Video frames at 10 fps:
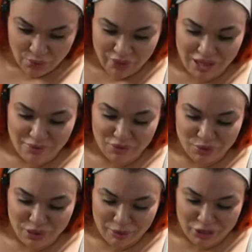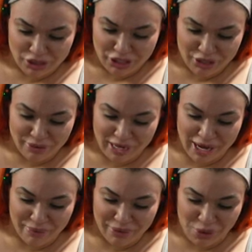We love you, we appreciate you,
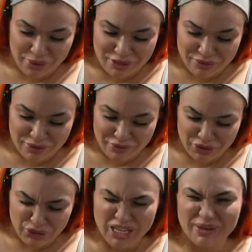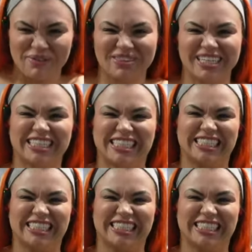and we're always rooting for you. Keep up the